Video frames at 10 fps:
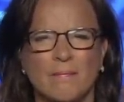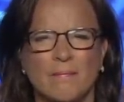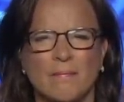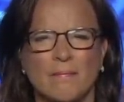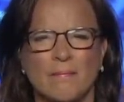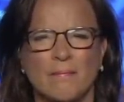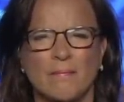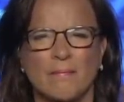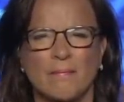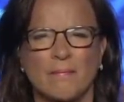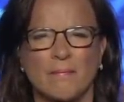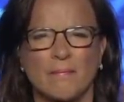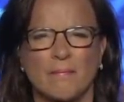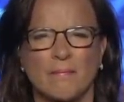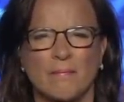
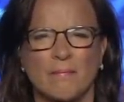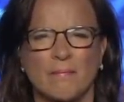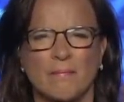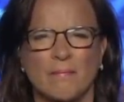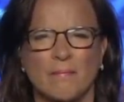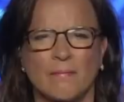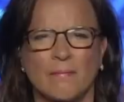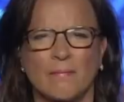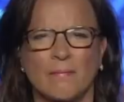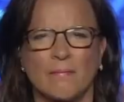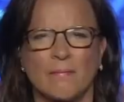This person isn't speaking.